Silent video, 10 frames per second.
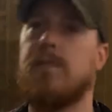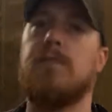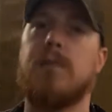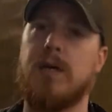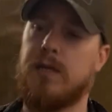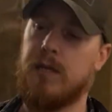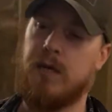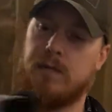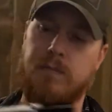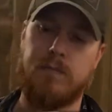of
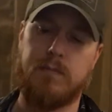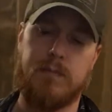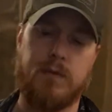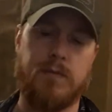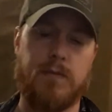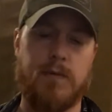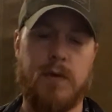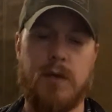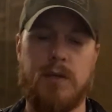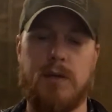1911 sort of
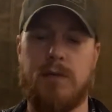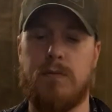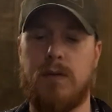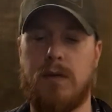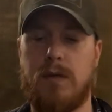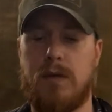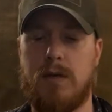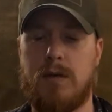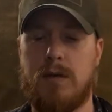general,